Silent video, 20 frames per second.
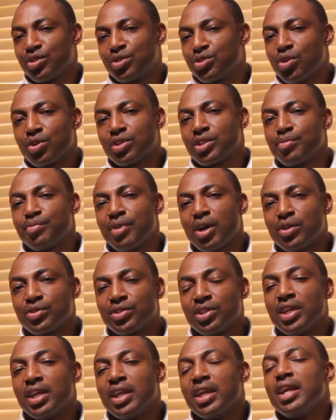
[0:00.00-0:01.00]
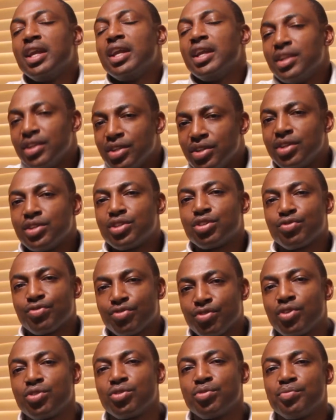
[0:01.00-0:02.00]
talked about in this
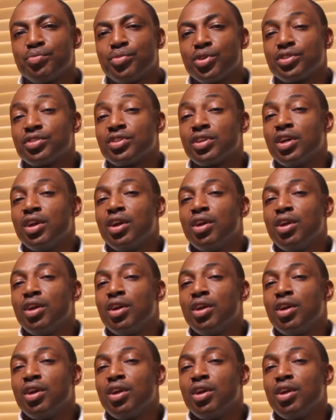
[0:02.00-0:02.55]
forum, but